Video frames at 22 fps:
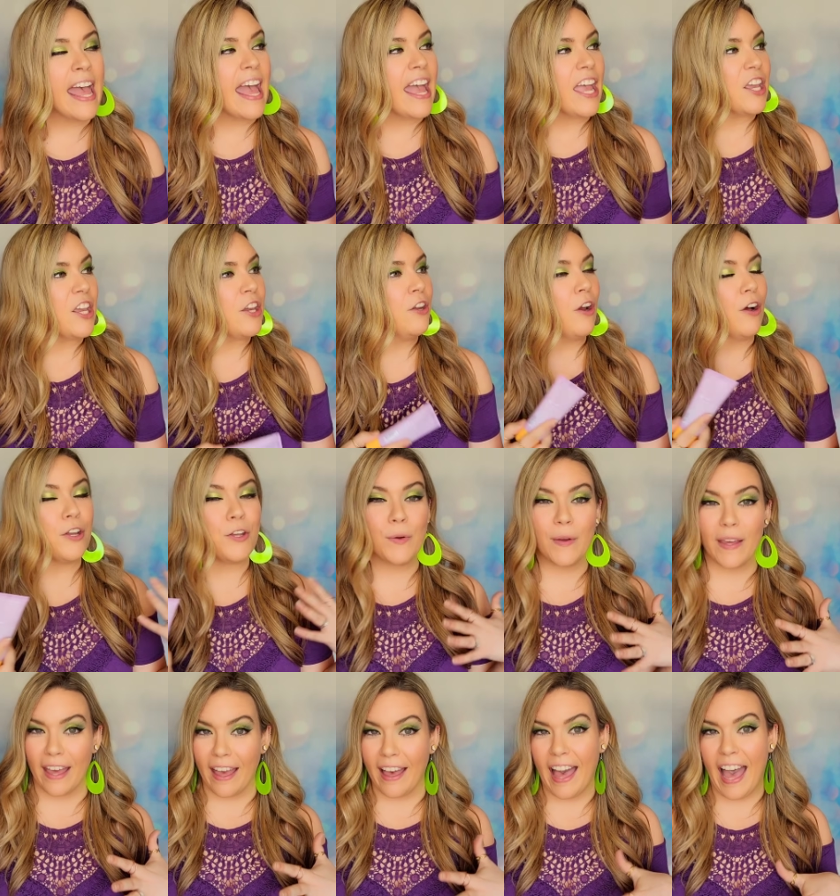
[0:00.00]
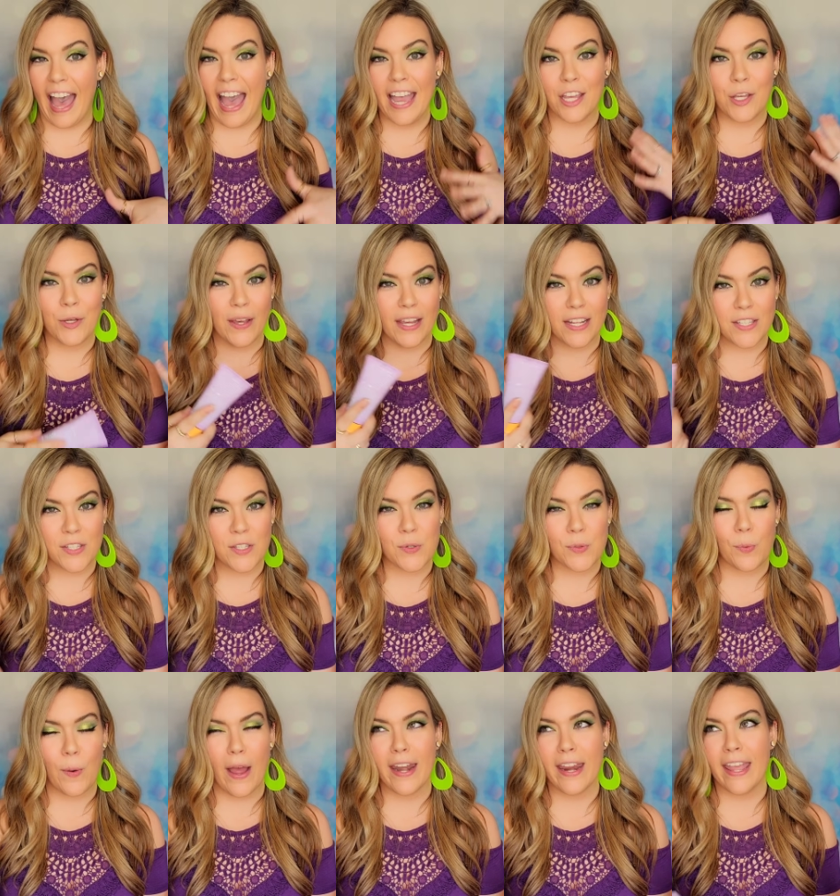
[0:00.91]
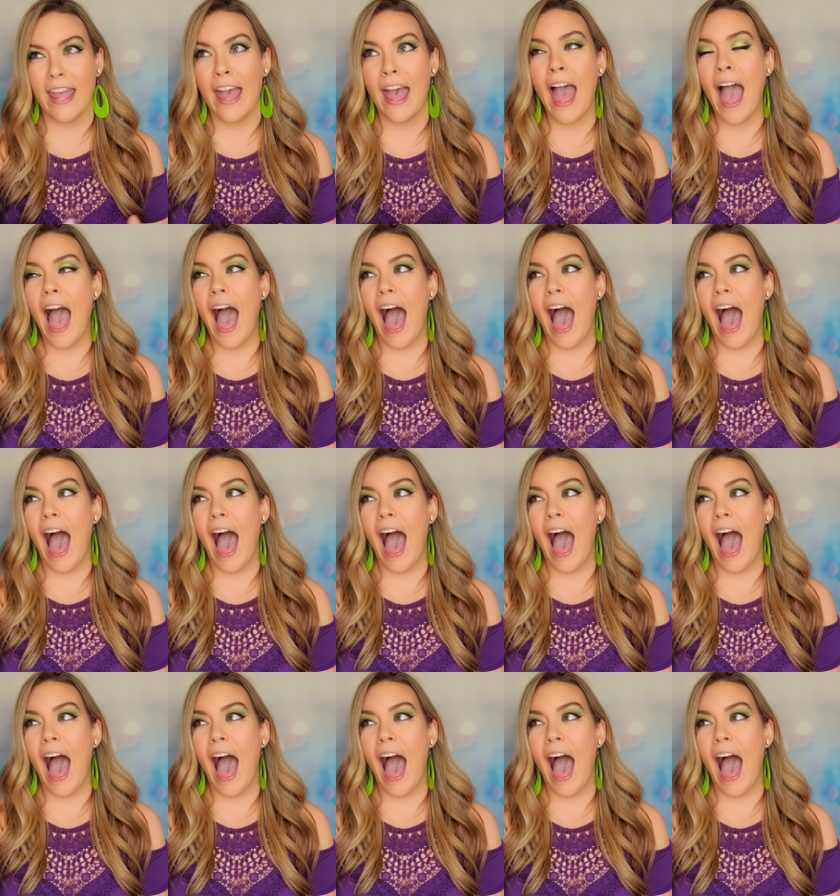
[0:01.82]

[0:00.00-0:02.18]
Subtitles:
You know, you get hot, you get sweaty.